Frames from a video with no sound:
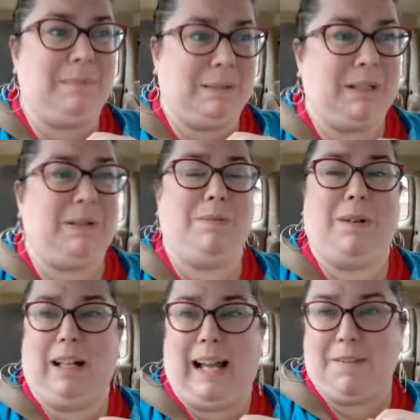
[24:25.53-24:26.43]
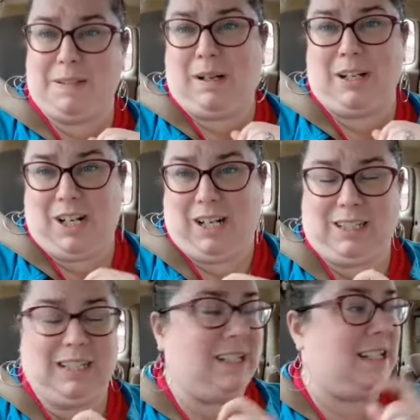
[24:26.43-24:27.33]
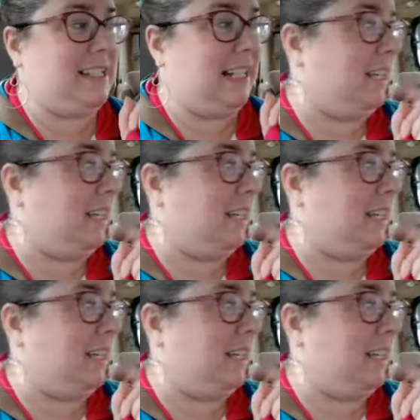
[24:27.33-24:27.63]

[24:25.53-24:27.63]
Maybe we will have some hot chocolate because it's that